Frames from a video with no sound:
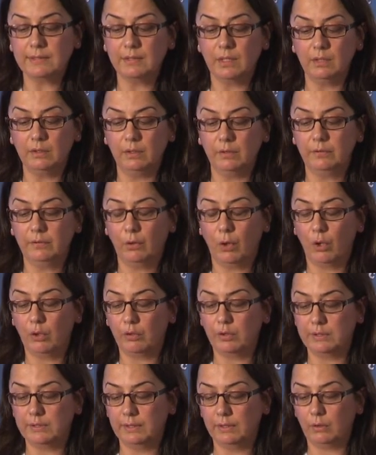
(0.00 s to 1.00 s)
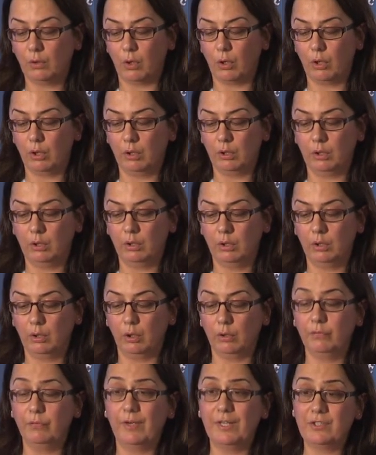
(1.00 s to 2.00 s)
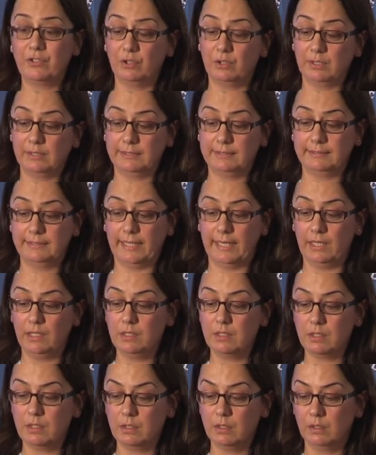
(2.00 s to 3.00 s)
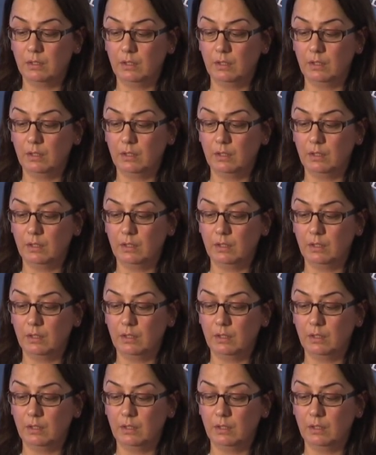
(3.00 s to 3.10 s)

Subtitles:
not a theocratic or confessional state.